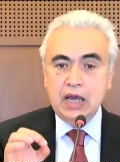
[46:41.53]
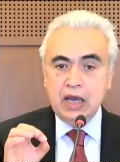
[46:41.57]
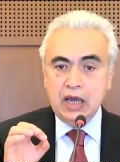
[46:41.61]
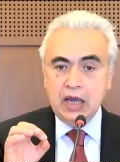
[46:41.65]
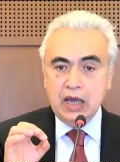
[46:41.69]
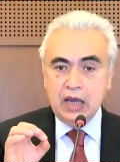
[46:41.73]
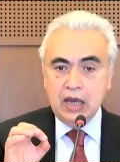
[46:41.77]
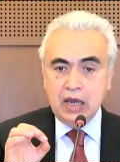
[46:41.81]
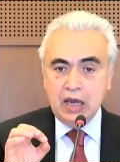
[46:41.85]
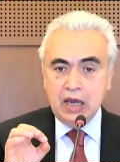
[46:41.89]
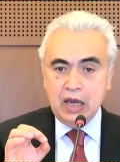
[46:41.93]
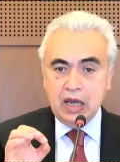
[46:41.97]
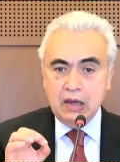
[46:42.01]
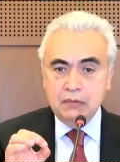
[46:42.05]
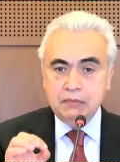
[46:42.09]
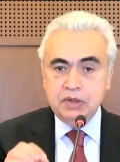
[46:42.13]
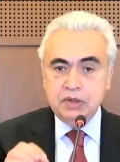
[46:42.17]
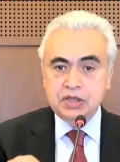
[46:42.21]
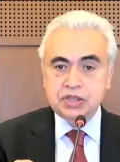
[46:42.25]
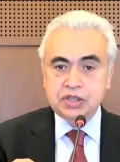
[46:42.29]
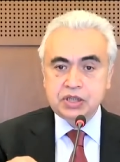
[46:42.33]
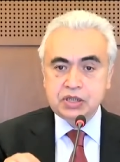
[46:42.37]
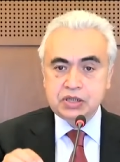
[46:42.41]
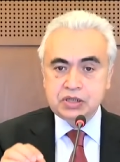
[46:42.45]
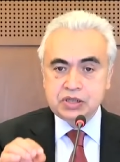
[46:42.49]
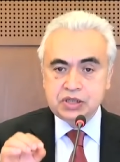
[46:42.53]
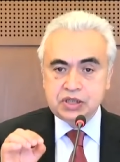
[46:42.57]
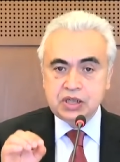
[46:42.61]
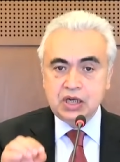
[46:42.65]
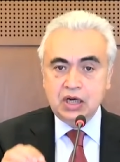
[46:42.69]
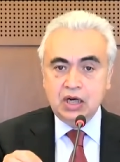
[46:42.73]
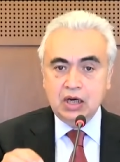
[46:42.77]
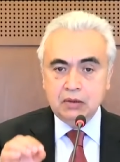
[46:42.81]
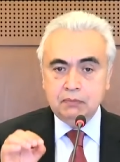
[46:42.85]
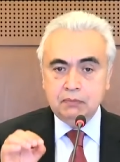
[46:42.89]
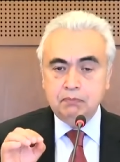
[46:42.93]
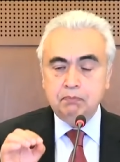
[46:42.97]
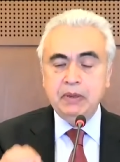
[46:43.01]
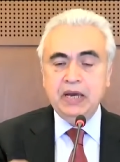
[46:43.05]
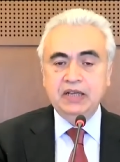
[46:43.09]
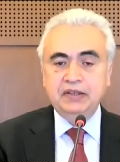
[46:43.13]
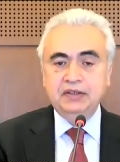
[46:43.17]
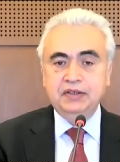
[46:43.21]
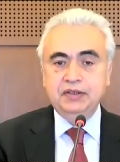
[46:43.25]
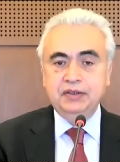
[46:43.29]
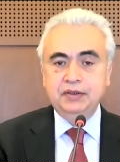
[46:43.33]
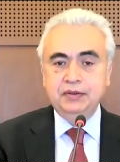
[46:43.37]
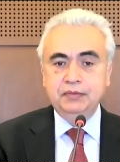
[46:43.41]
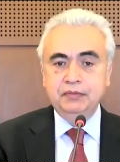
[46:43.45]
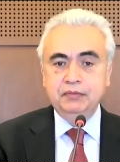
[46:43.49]
Emissions are bad.
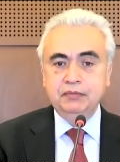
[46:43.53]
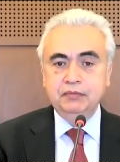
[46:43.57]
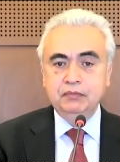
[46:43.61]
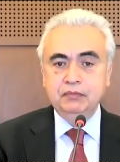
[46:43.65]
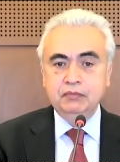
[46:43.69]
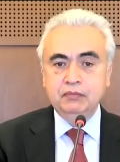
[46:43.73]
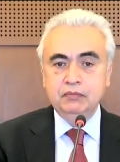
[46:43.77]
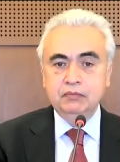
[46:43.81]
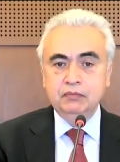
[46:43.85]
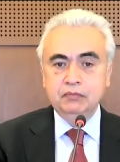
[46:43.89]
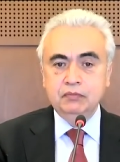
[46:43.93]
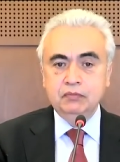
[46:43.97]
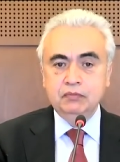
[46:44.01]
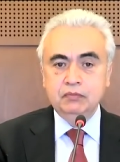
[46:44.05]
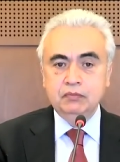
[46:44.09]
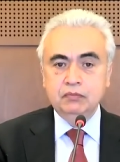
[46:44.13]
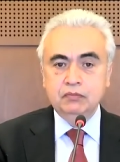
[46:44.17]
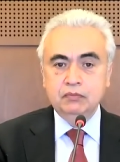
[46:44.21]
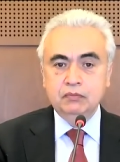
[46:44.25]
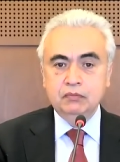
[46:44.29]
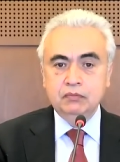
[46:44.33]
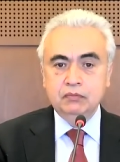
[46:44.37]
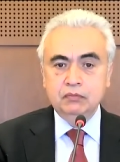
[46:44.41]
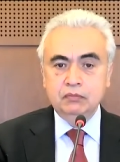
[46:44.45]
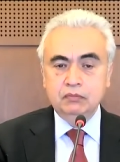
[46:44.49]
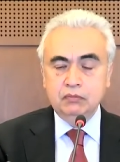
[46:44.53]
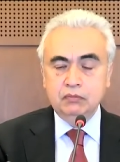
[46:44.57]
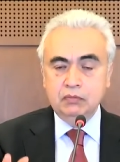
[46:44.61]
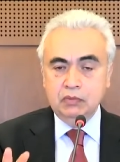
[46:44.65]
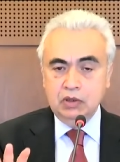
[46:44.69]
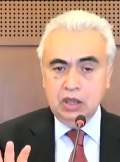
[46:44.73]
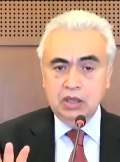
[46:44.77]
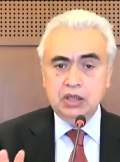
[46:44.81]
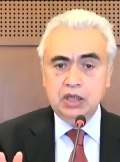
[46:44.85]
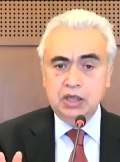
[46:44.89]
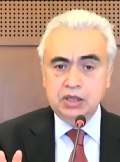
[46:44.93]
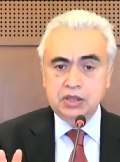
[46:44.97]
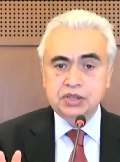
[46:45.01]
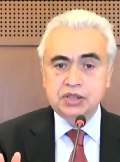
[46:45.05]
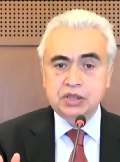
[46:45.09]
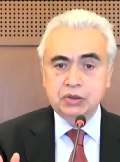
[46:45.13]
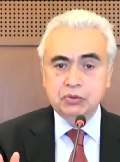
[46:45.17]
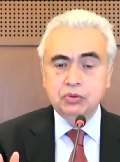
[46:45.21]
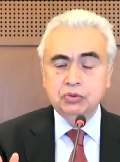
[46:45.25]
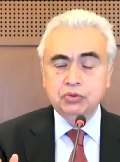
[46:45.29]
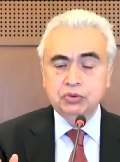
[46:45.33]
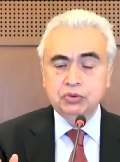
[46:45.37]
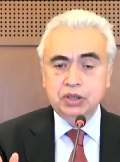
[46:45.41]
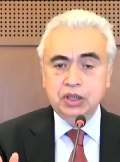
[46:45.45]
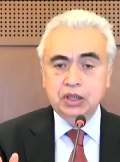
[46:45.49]
Energy is a
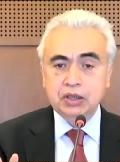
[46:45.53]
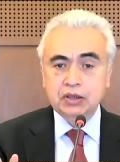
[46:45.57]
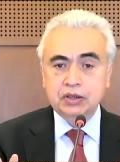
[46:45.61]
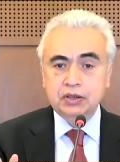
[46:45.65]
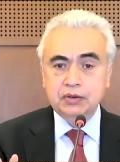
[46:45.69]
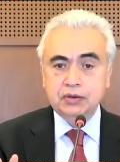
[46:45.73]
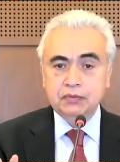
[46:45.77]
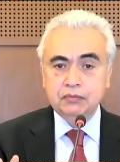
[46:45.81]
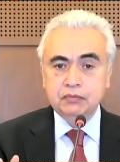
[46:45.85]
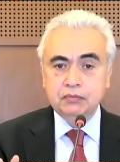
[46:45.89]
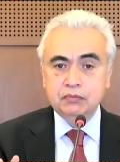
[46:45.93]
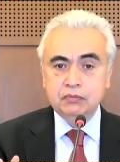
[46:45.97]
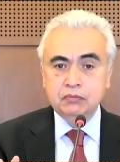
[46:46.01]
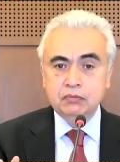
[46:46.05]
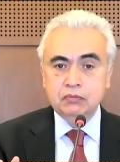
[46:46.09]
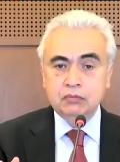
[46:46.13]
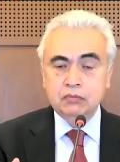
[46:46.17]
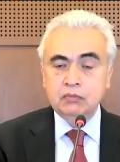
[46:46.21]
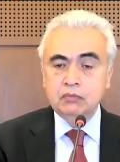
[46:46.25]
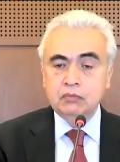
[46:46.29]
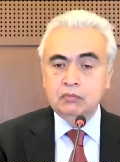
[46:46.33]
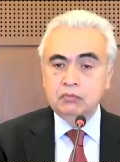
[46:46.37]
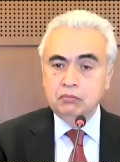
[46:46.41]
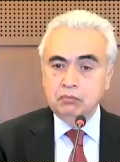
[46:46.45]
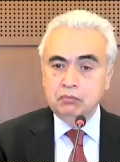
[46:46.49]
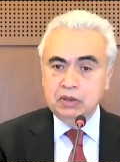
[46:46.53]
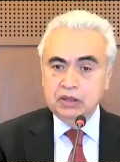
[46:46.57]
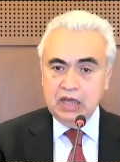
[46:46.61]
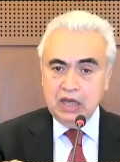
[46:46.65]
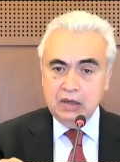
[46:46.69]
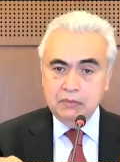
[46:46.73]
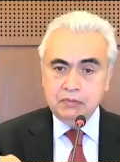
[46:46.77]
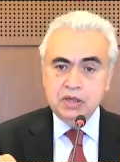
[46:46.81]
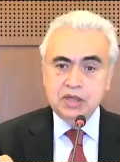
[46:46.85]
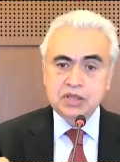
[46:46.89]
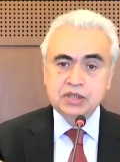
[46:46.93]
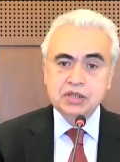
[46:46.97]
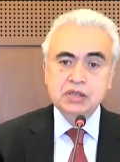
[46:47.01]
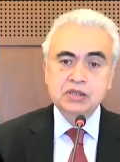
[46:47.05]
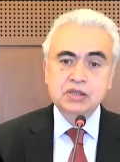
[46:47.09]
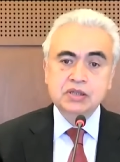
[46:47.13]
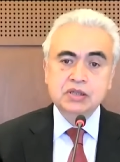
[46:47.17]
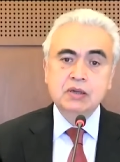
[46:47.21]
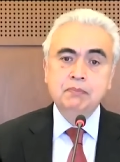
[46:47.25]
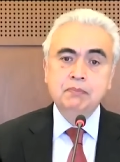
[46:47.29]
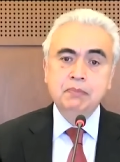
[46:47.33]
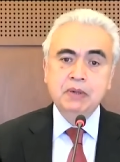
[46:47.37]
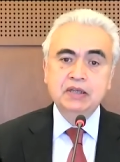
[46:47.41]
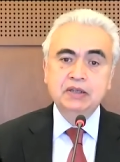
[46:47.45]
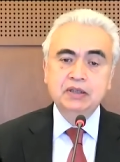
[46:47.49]
good thing. But emissions is a
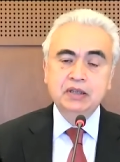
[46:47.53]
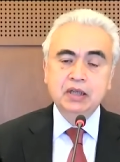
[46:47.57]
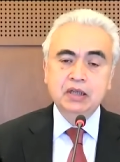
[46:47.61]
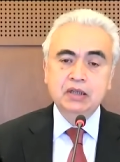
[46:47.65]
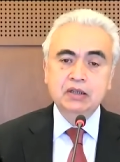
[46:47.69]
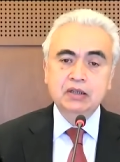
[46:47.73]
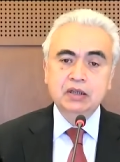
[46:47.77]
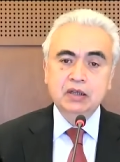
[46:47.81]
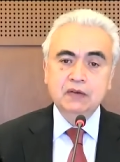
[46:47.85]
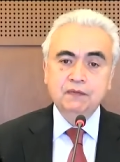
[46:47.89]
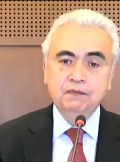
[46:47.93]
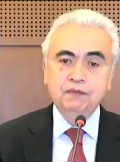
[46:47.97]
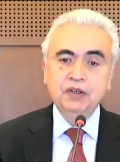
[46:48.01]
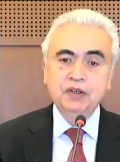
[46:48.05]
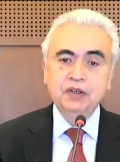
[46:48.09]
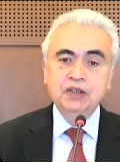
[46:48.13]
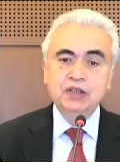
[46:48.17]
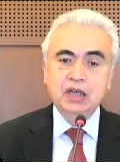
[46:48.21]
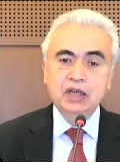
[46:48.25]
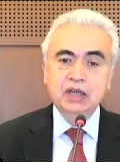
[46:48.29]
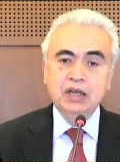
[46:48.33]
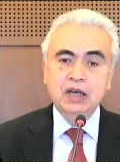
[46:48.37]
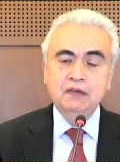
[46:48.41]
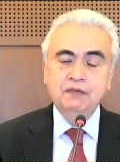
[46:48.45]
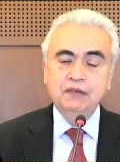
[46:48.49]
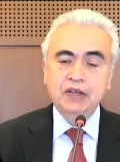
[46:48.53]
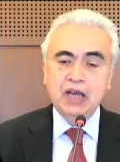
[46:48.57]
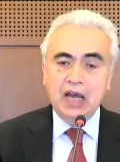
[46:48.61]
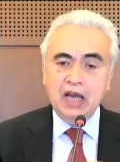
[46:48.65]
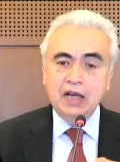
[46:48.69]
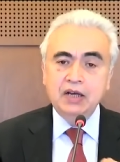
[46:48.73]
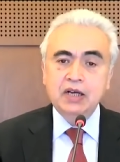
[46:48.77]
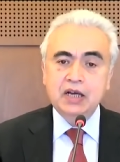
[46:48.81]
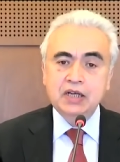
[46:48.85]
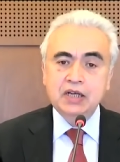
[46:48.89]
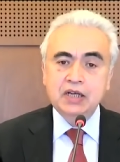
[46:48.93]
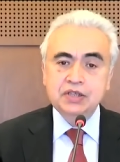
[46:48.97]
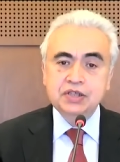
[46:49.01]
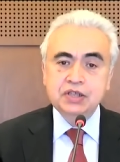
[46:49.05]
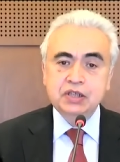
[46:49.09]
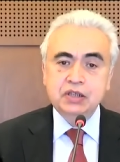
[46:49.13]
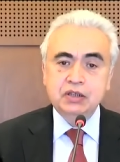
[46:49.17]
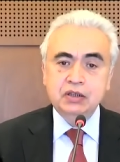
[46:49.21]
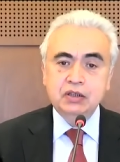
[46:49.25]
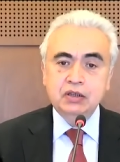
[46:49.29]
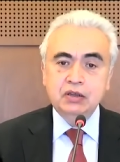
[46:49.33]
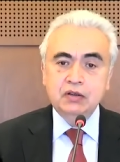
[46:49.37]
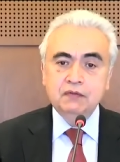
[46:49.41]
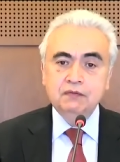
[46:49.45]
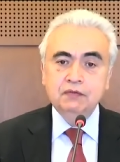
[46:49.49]
bad thing. If we can have the energy
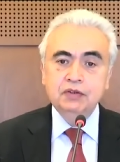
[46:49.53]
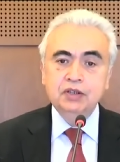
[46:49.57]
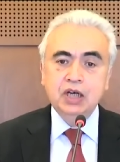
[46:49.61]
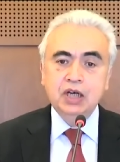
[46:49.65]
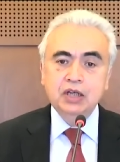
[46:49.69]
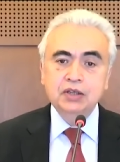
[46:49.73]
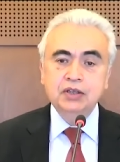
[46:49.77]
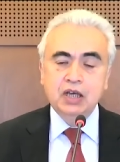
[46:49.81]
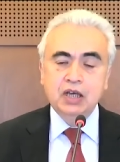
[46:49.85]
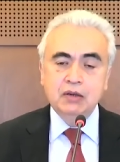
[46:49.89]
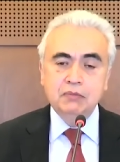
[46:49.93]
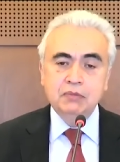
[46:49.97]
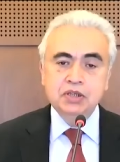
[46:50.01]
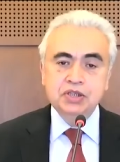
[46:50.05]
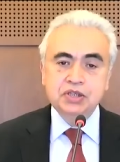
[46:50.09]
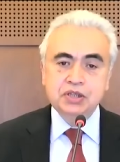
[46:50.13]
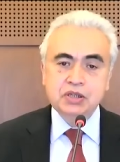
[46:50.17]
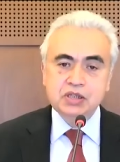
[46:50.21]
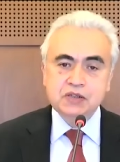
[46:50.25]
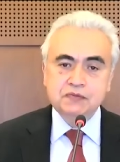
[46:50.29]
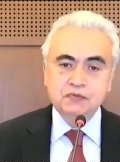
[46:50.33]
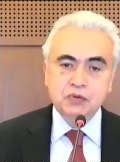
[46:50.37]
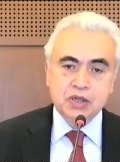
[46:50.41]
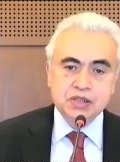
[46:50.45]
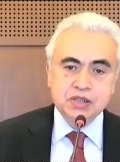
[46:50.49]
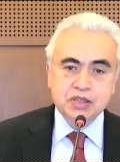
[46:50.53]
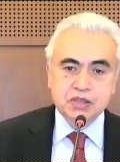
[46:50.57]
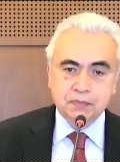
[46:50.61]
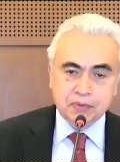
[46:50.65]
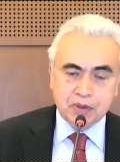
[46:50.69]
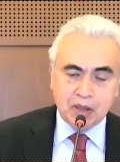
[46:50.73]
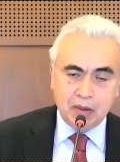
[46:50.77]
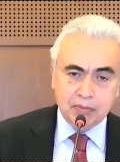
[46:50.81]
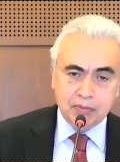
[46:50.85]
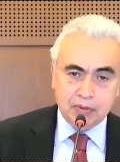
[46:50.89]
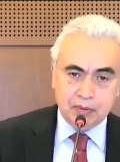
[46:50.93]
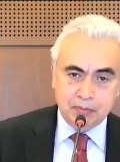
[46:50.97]
without emissions, where is the problem?